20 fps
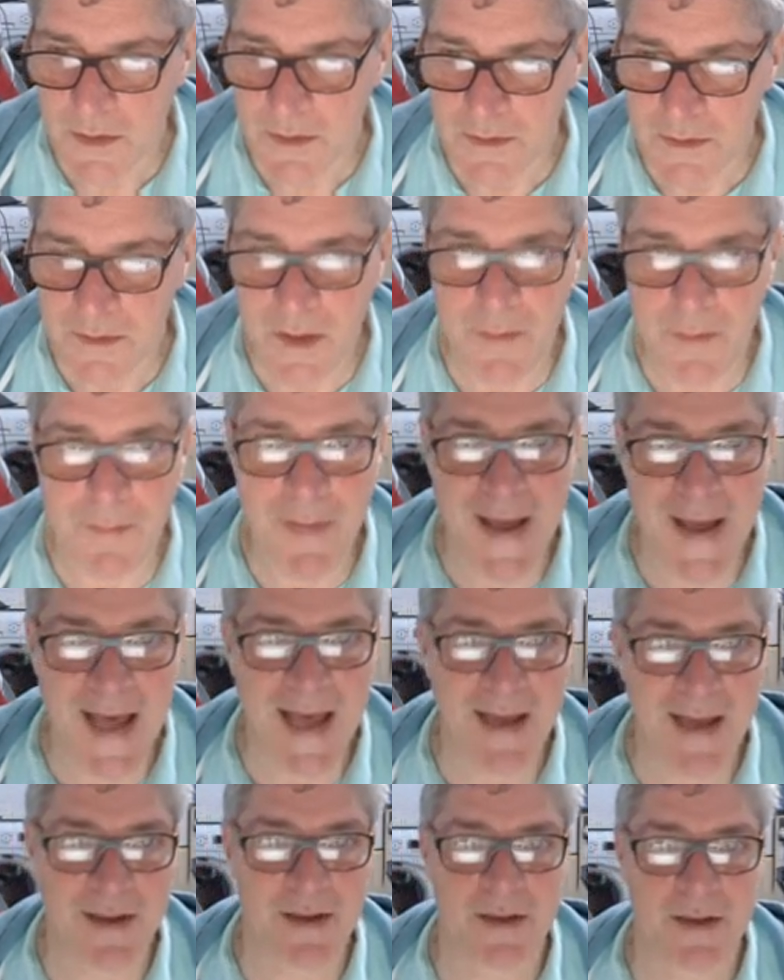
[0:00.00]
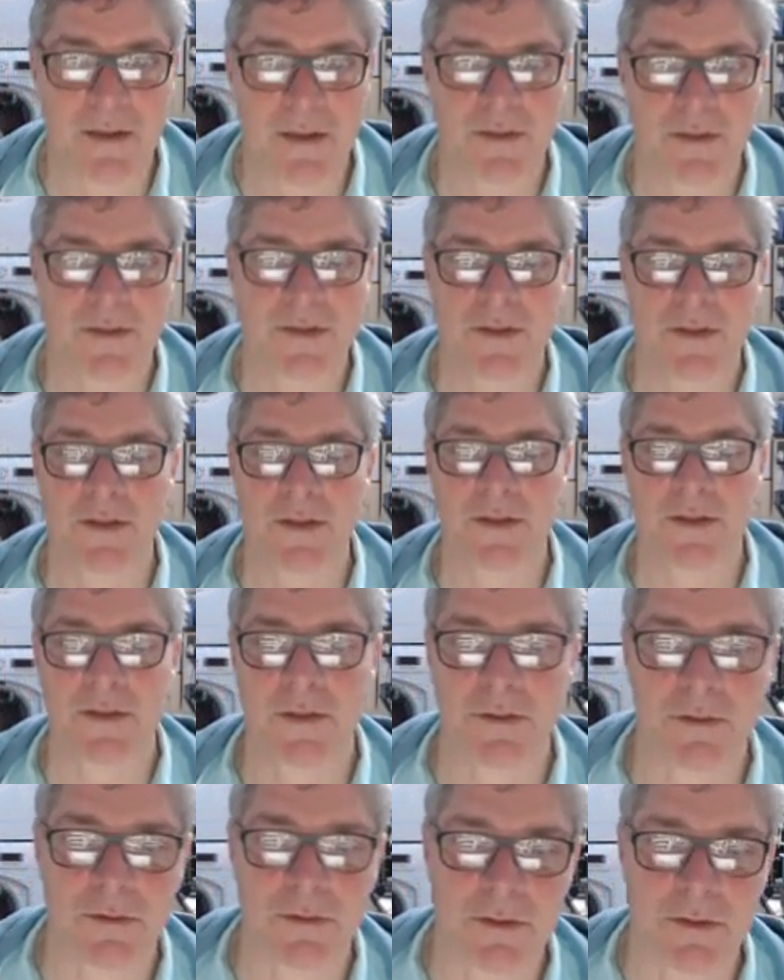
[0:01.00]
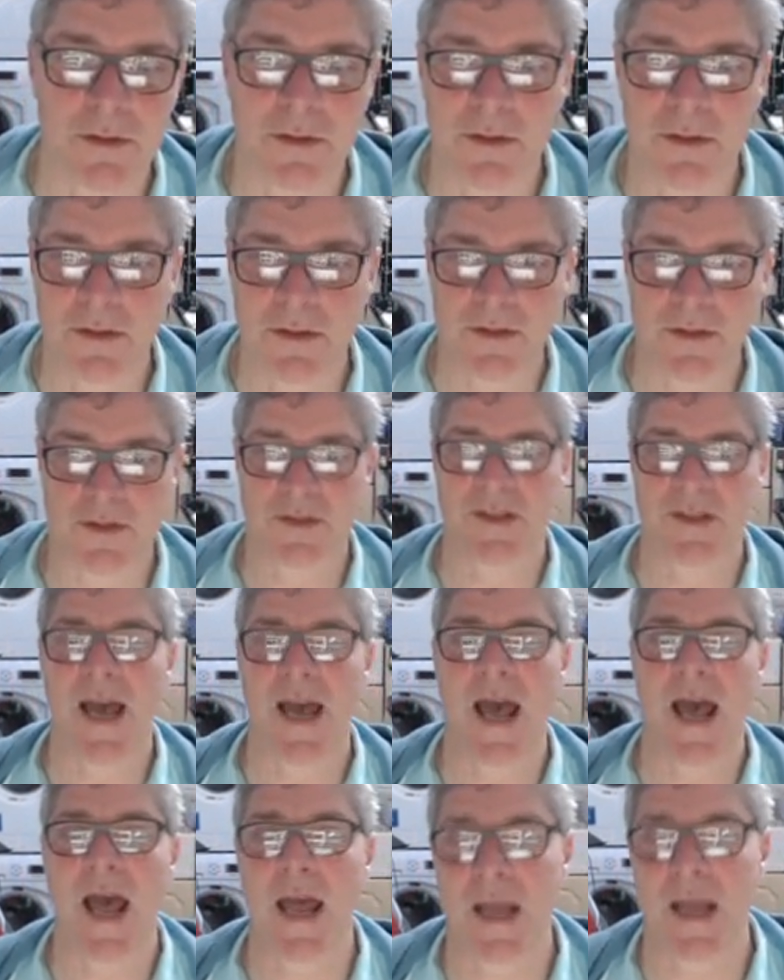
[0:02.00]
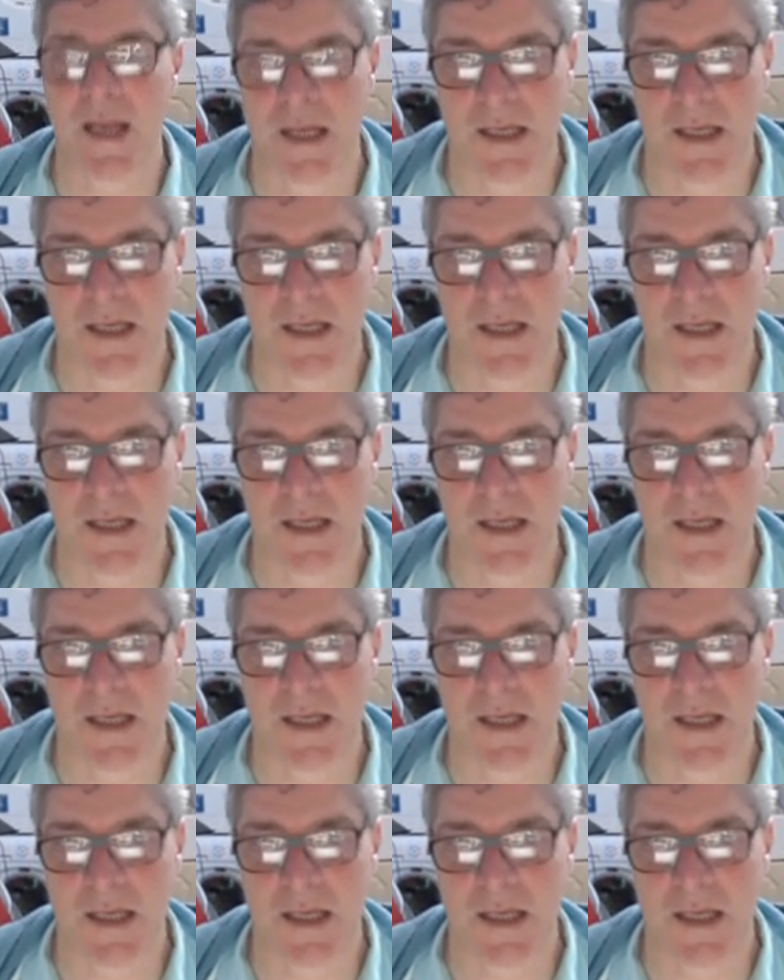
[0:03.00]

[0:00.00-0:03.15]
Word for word: So back to the stack.